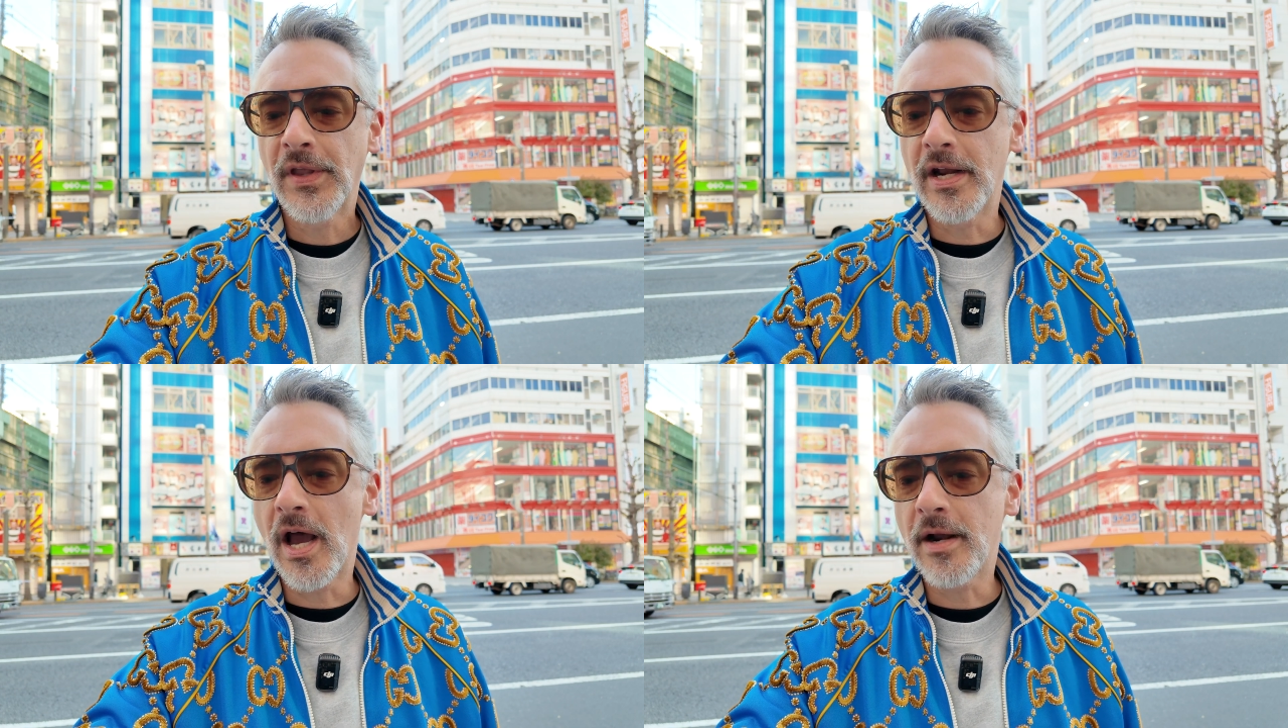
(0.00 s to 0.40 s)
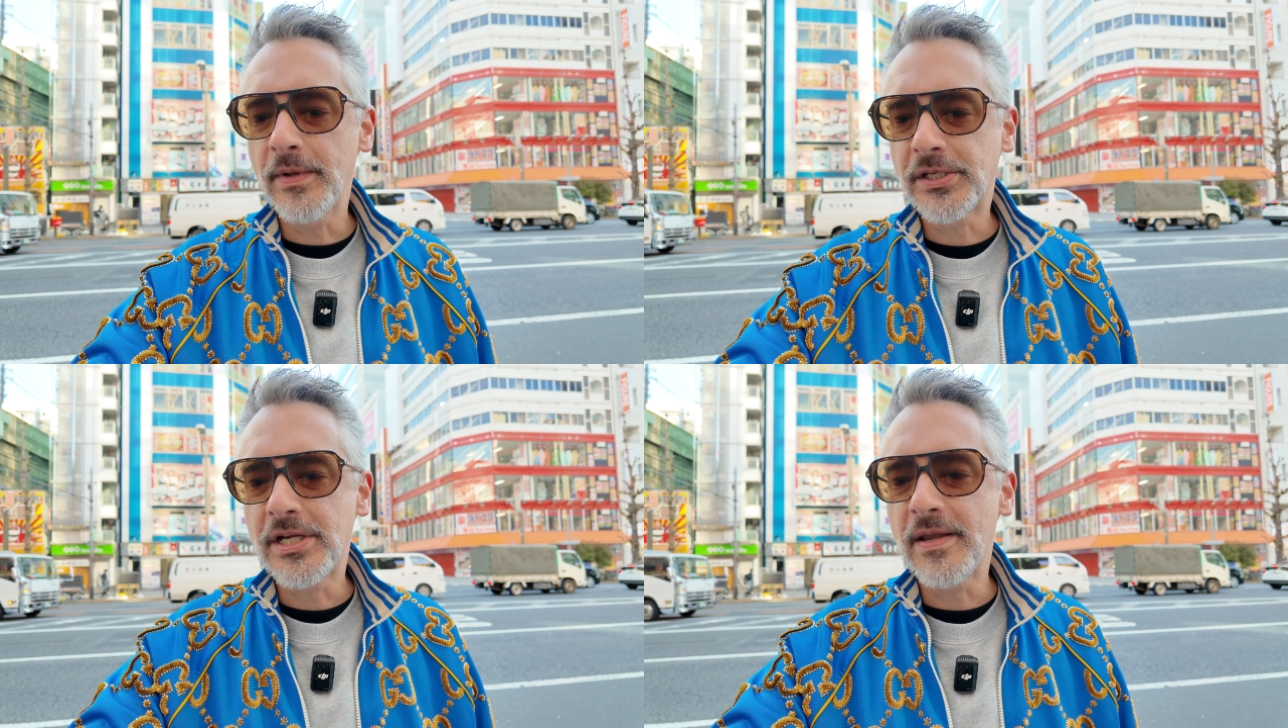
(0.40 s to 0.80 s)

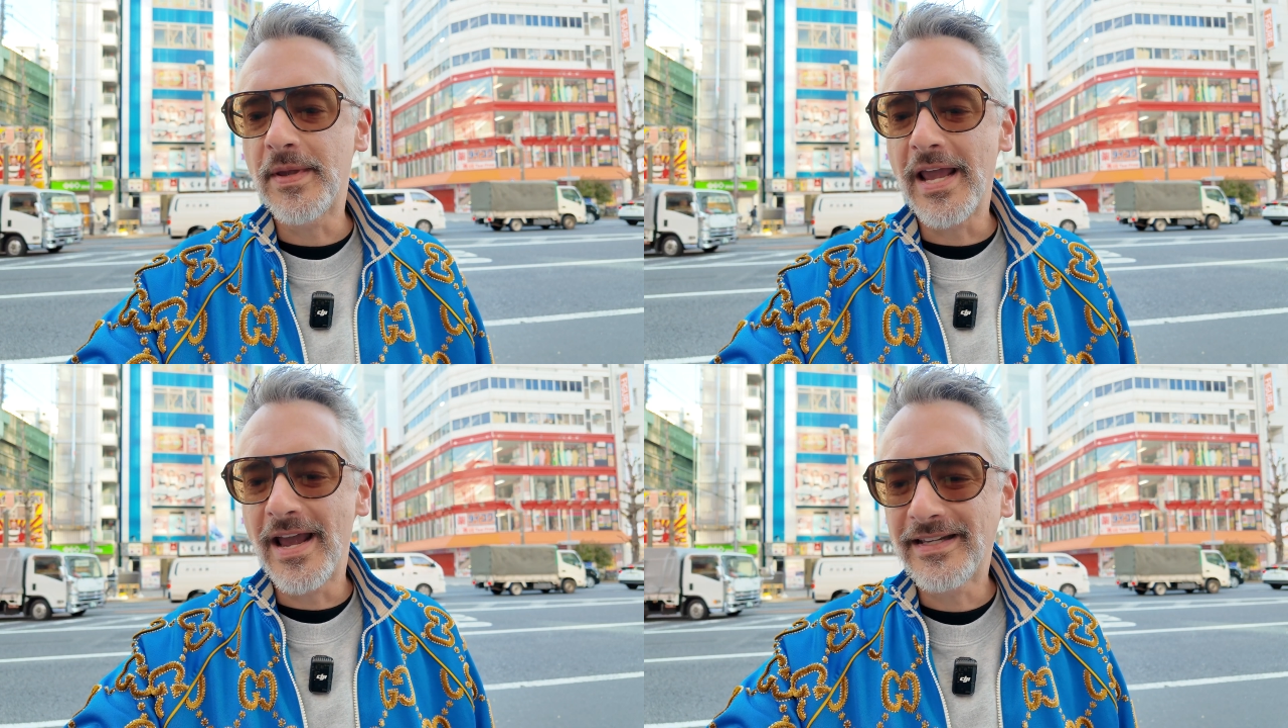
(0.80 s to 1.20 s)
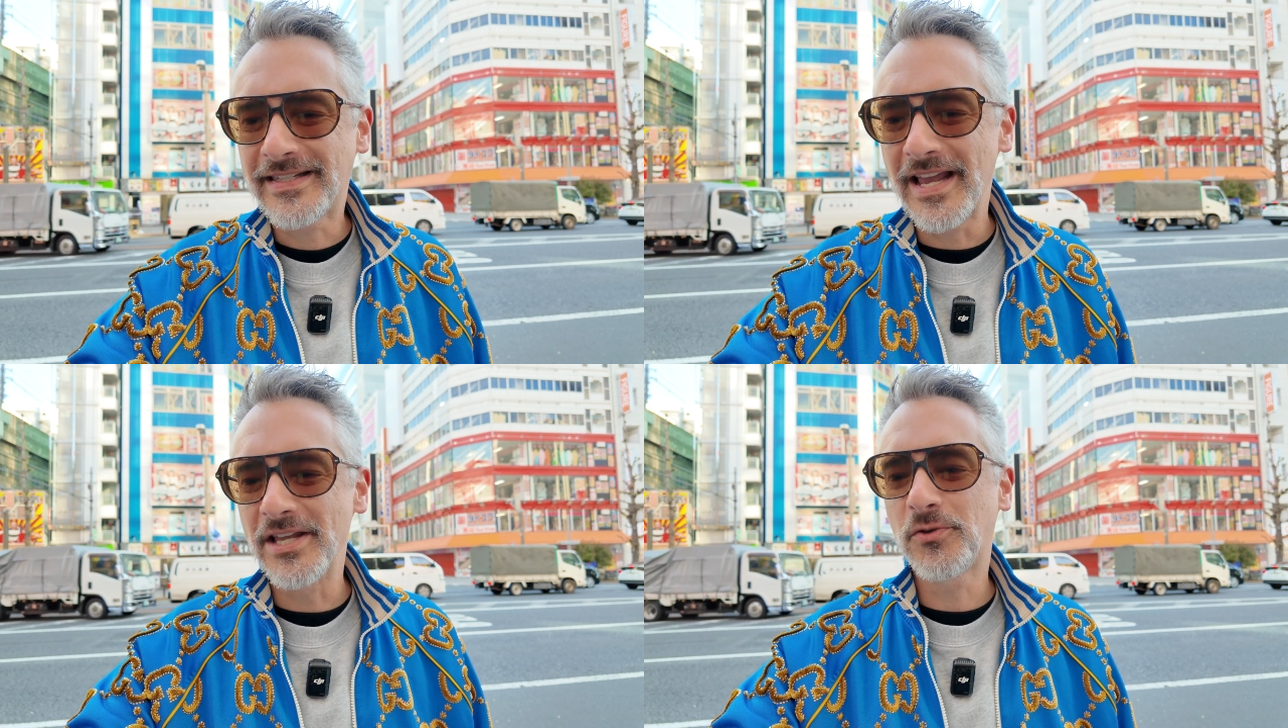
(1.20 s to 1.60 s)
Anonymous DBA
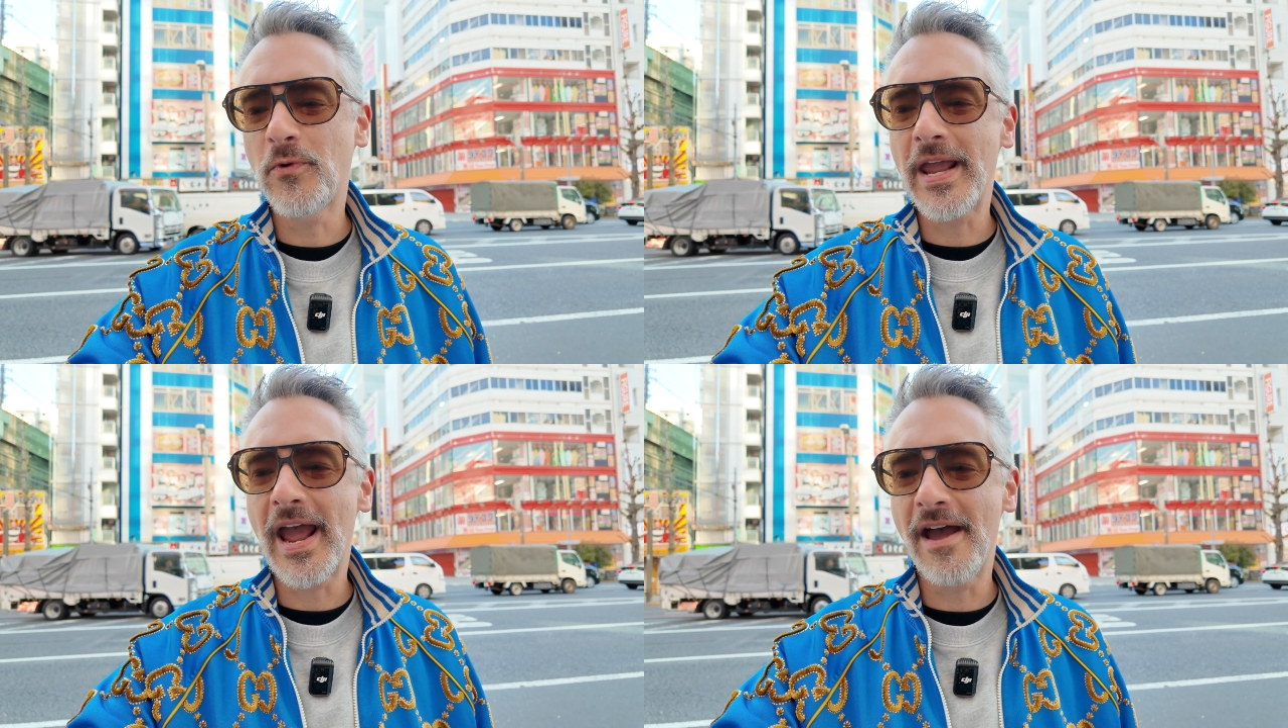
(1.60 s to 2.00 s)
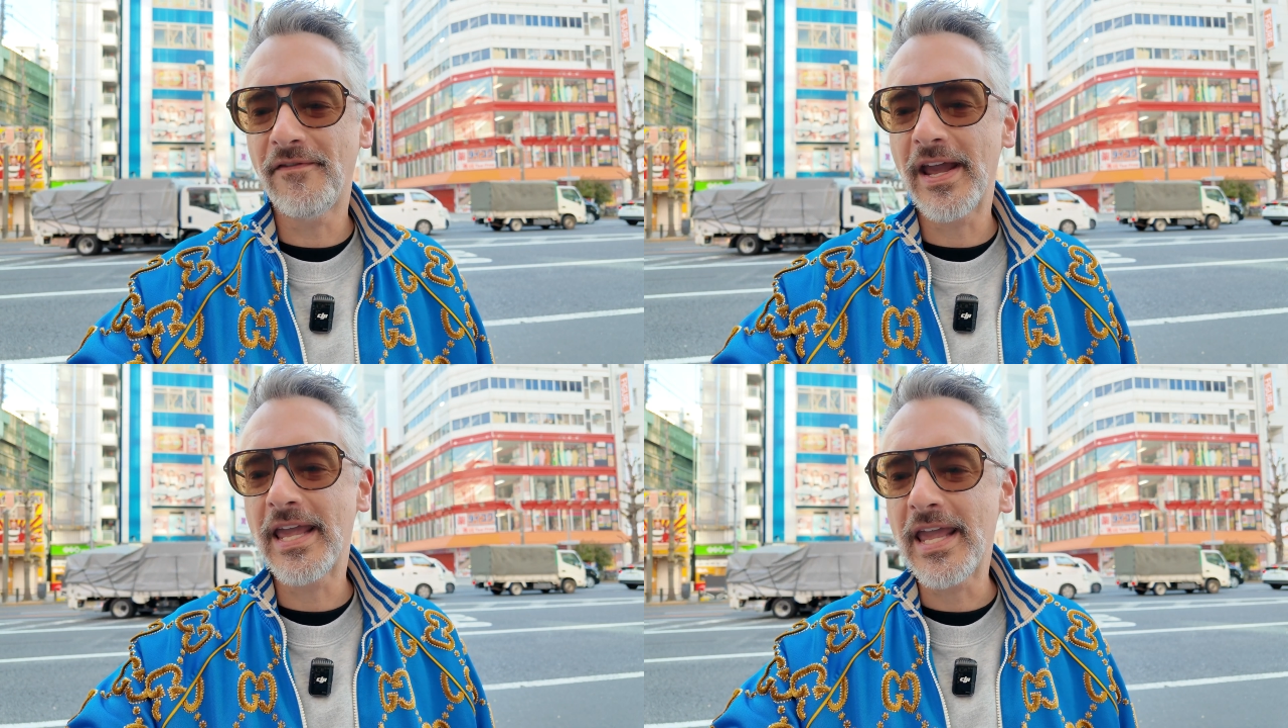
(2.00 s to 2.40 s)
says we
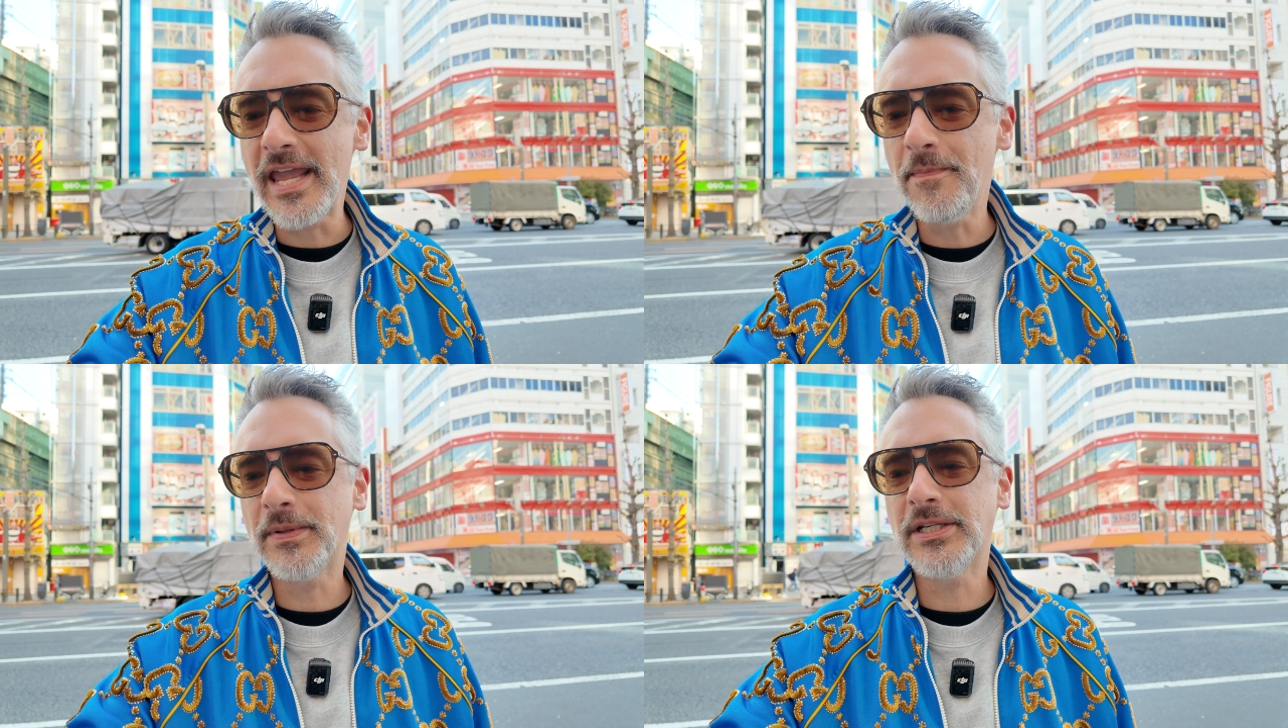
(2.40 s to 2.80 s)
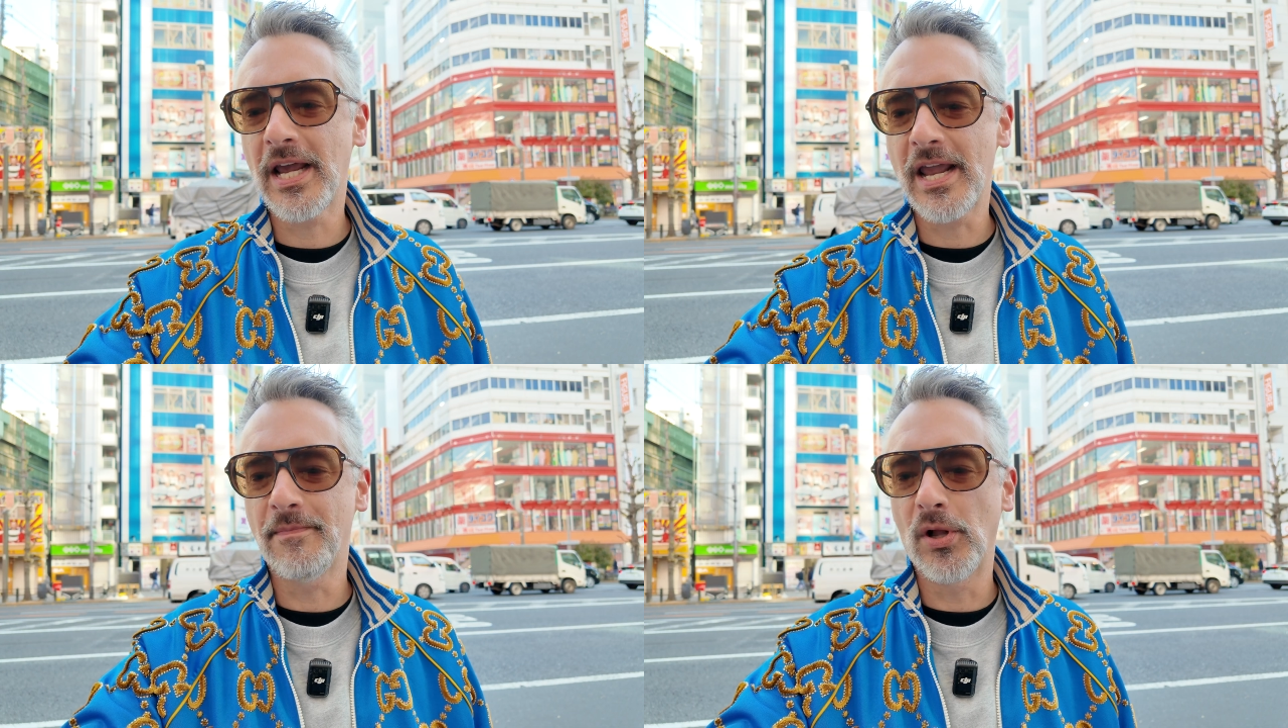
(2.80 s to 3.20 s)
have a heap
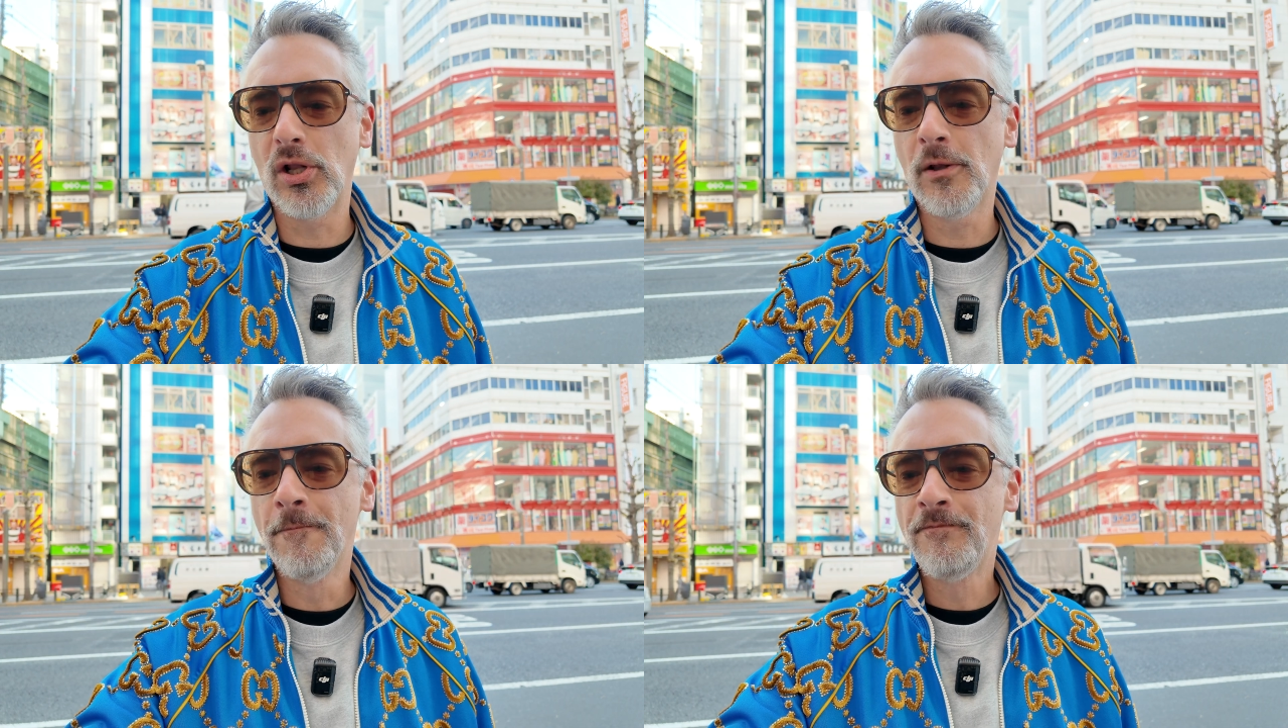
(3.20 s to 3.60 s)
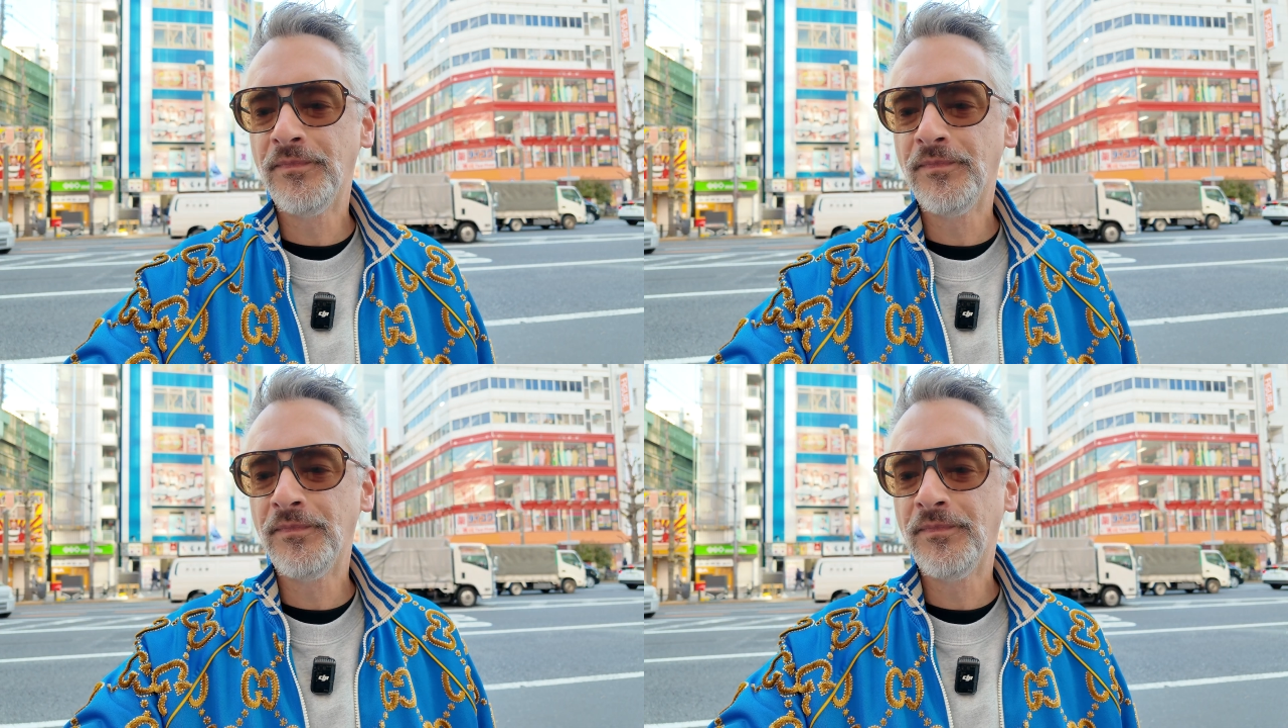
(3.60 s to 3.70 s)
table